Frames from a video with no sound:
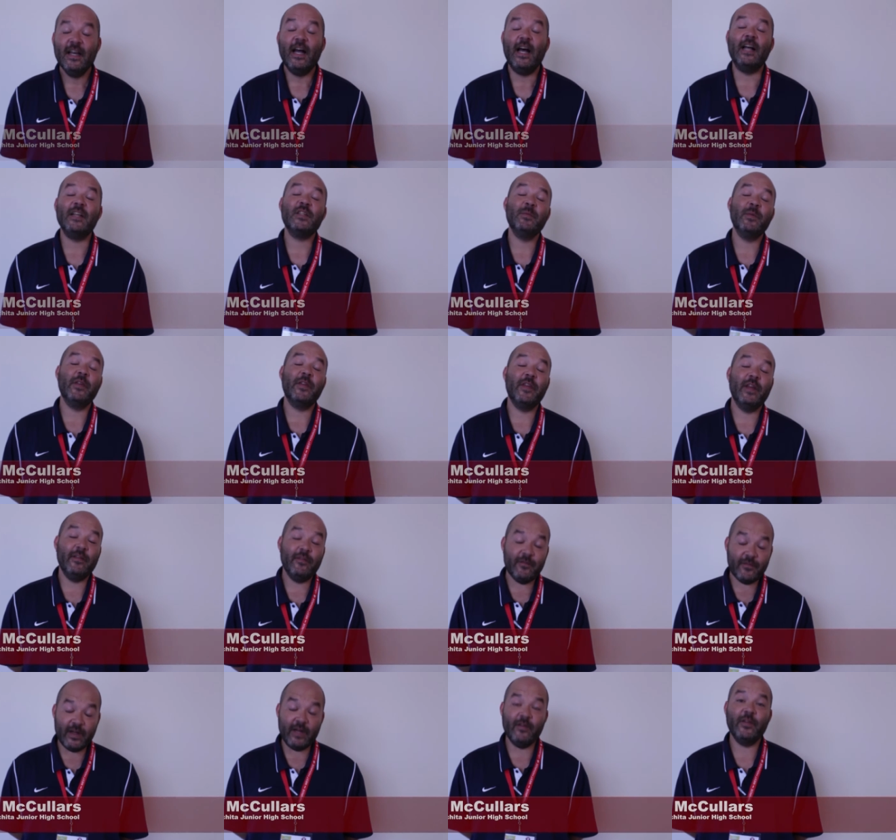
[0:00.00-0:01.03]
Uh, some of the things
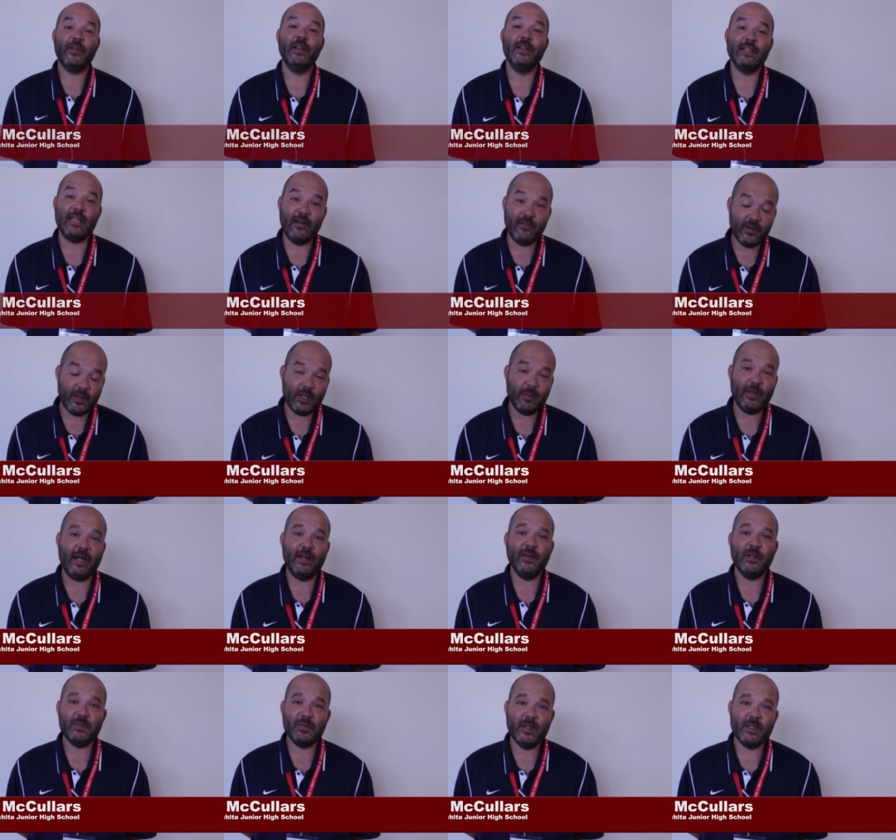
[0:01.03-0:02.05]
favorite things I've learned about
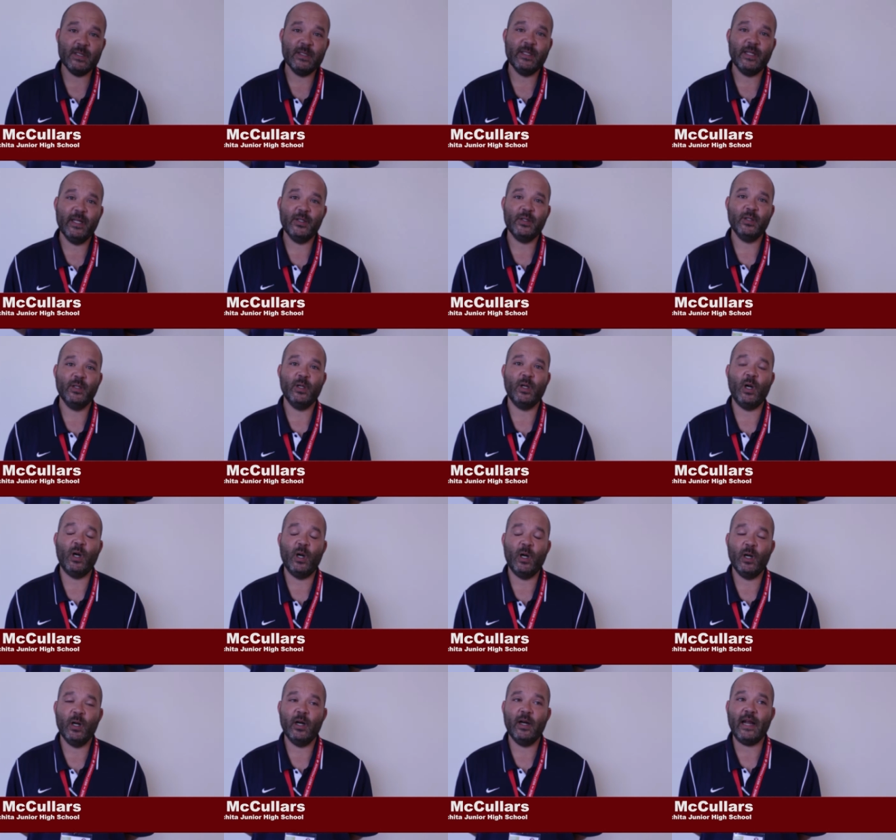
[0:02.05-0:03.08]
in this presentation
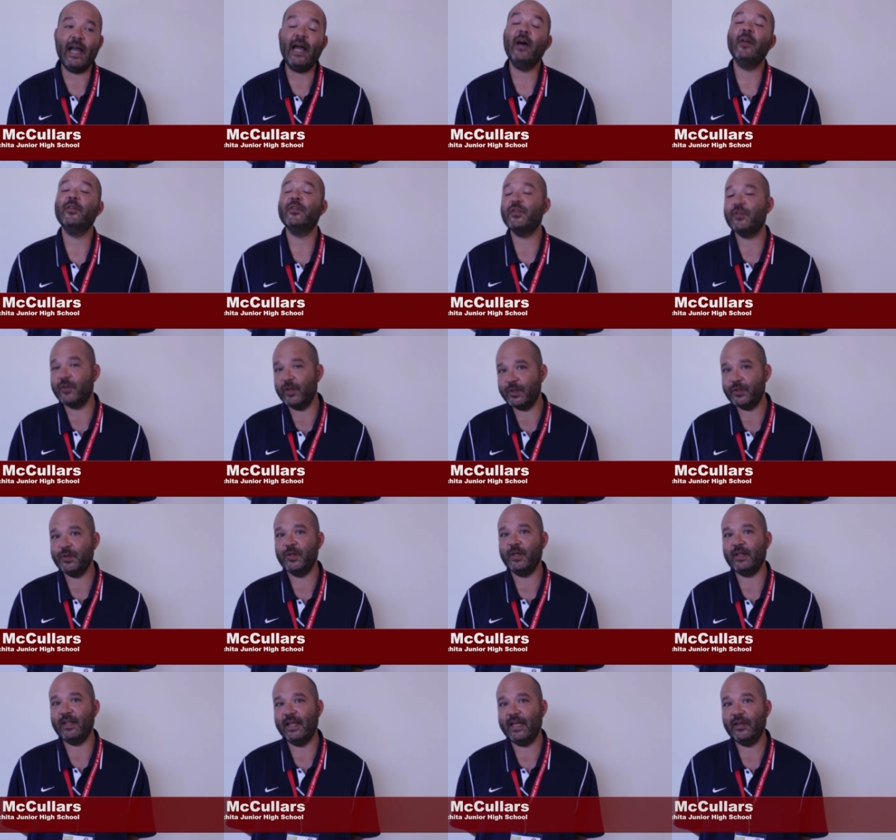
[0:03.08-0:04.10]
are how to
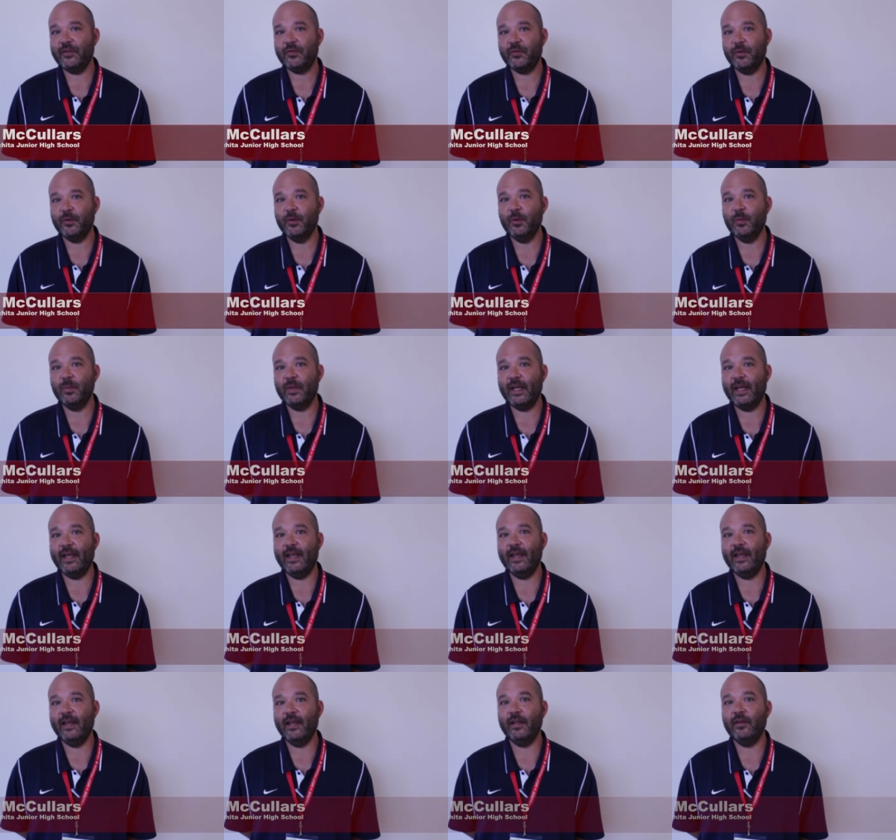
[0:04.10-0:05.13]
structure a classroom
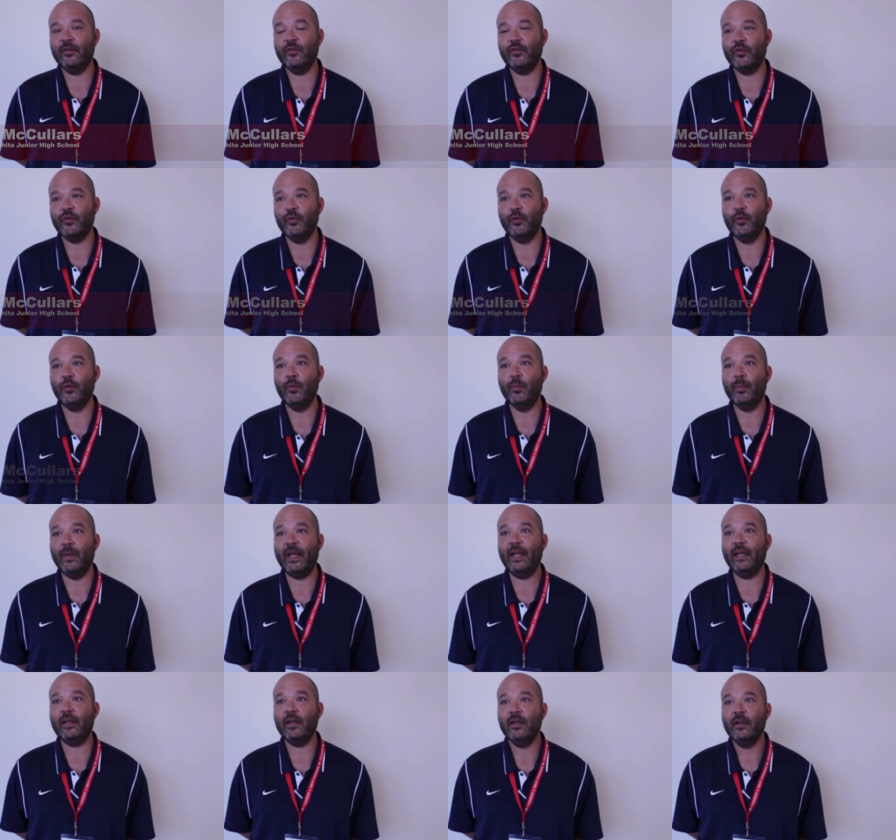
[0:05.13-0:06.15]
and to
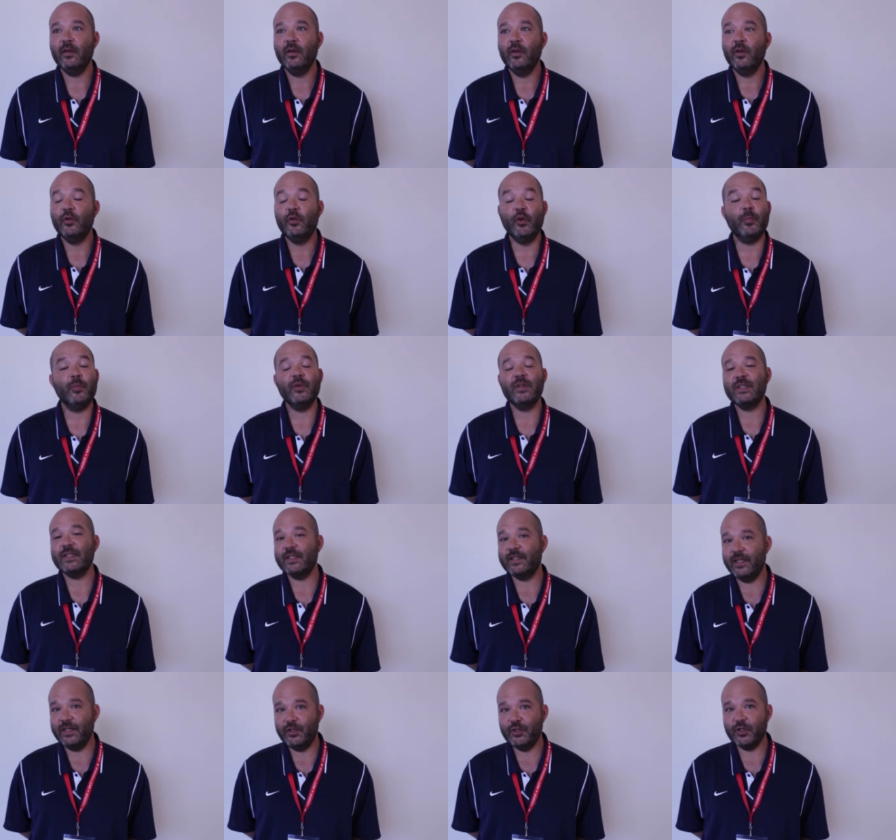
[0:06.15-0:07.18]
make your
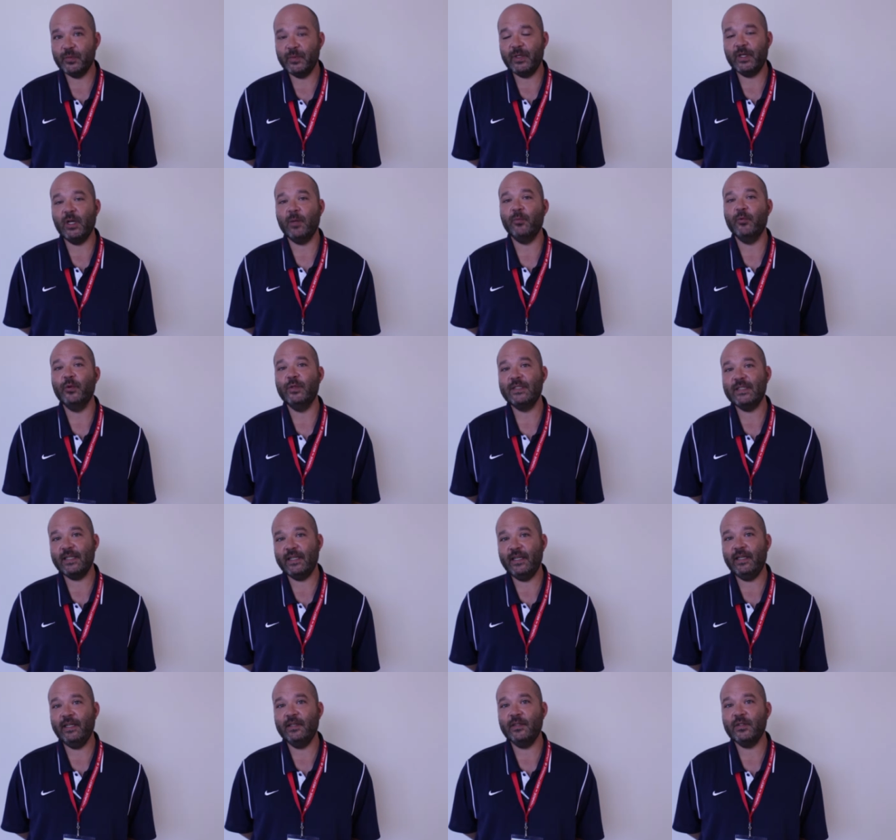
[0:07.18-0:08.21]
procedures become
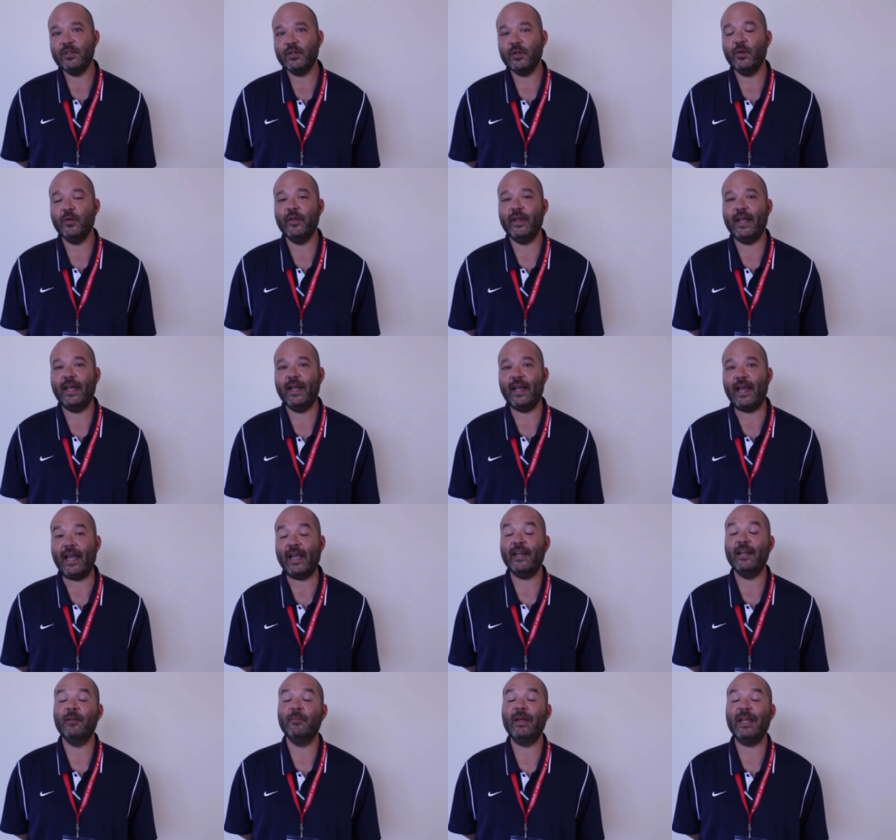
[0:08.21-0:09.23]
routine so that
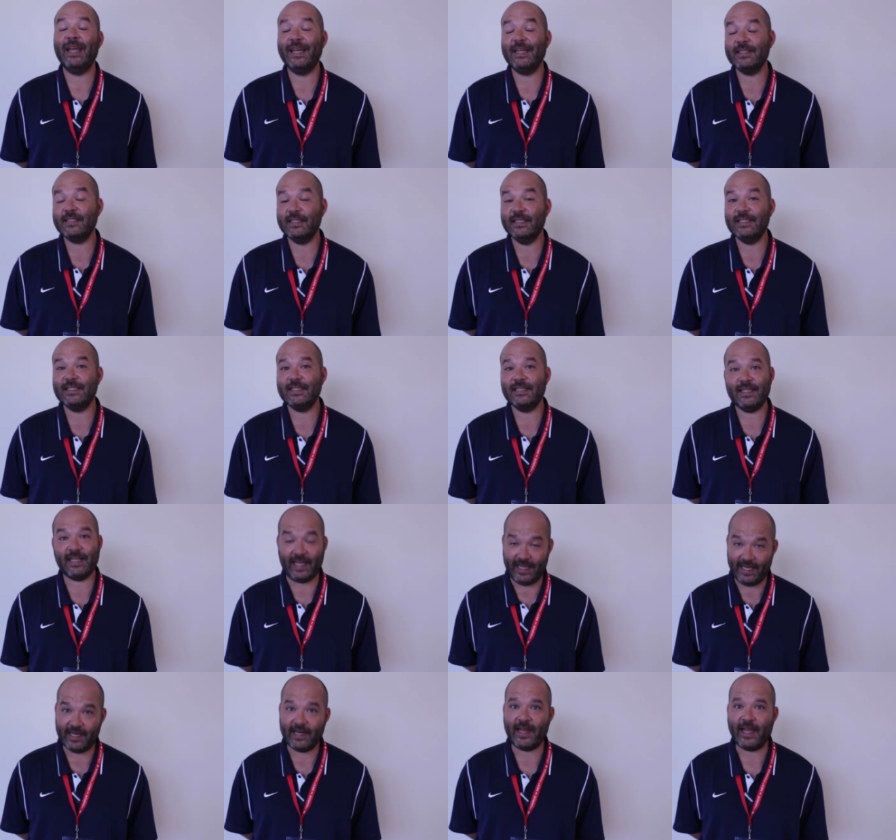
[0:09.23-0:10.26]
academic excellence
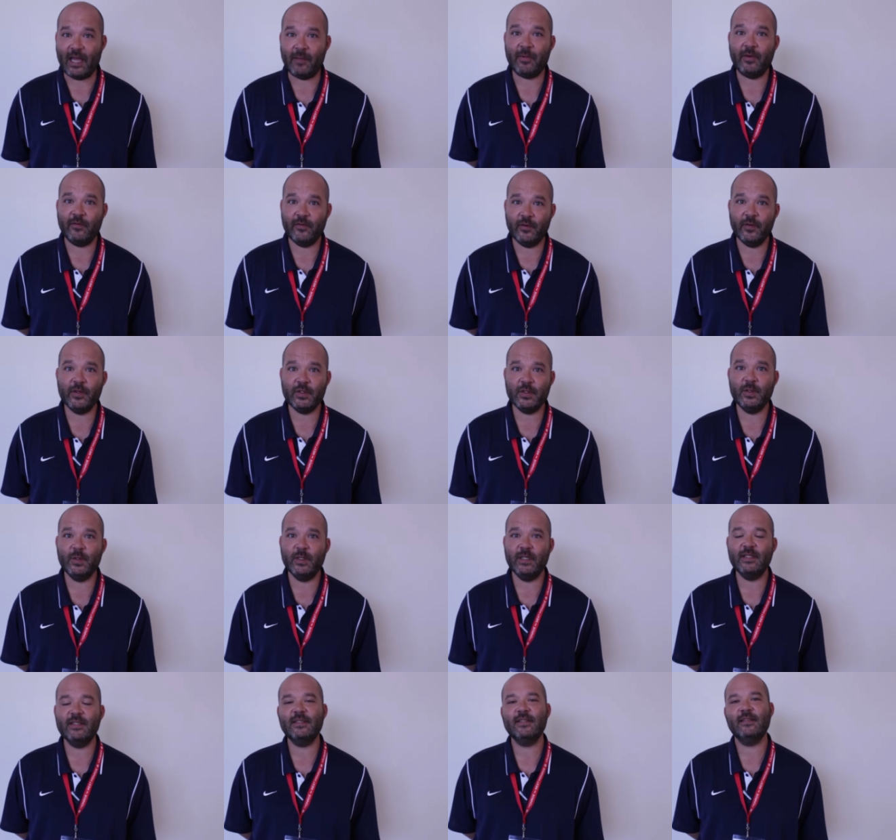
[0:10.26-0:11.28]
can happen for the
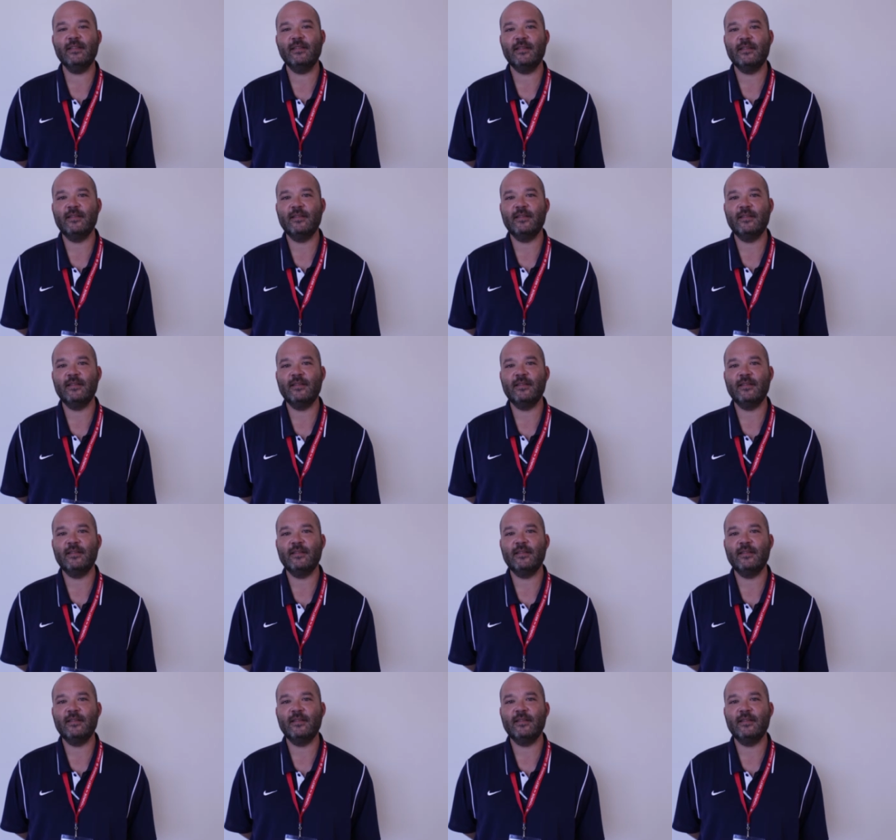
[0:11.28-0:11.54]
students.